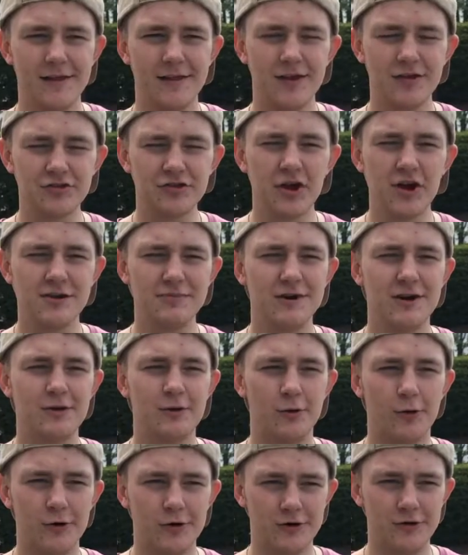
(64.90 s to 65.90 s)
Let's talk
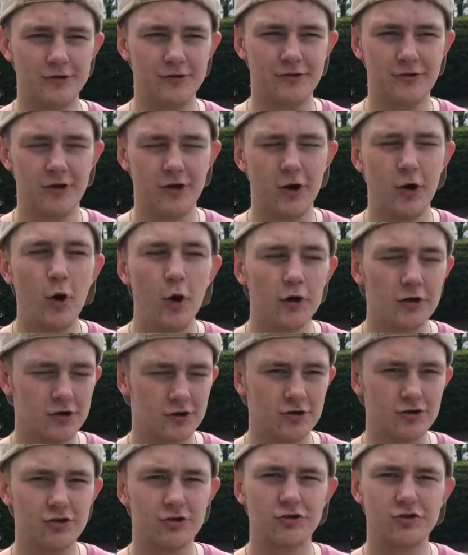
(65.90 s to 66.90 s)
about orders.
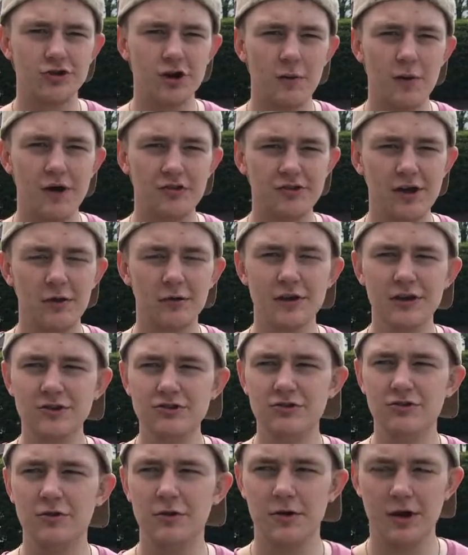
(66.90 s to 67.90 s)
Orders show us how
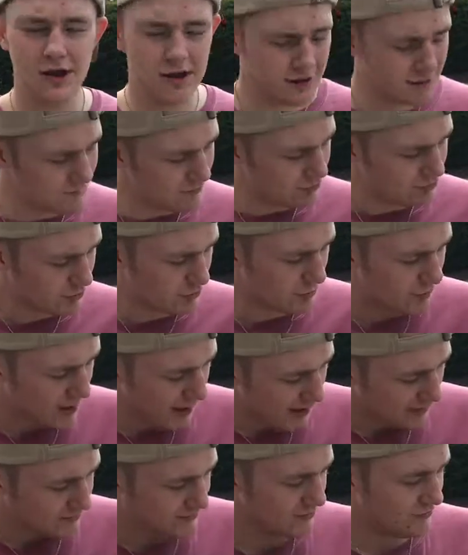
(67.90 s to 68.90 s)
each of the individual
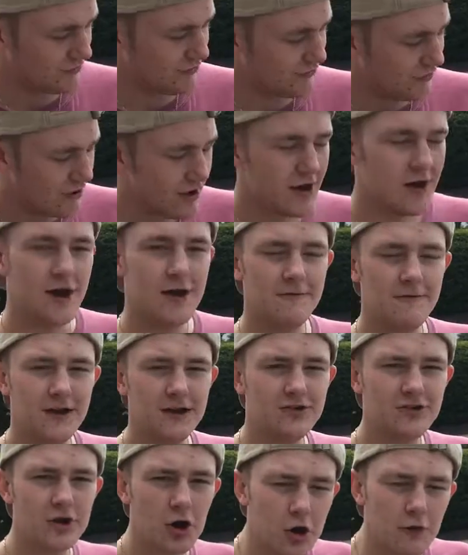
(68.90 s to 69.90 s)
reactants
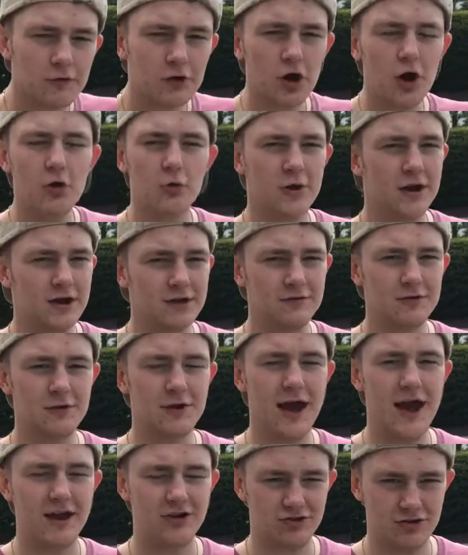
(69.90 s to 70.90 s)
affects the overall rate of the
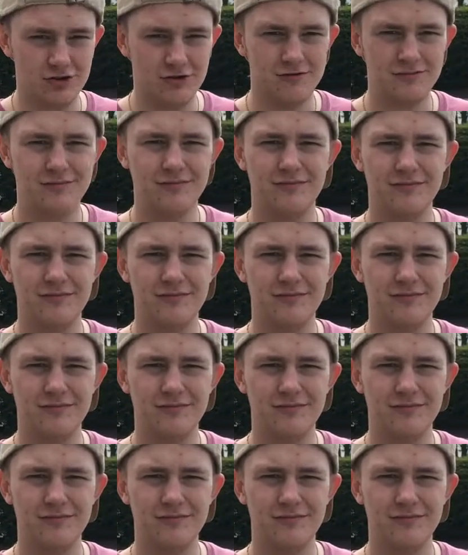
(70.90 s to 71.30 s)
reaction.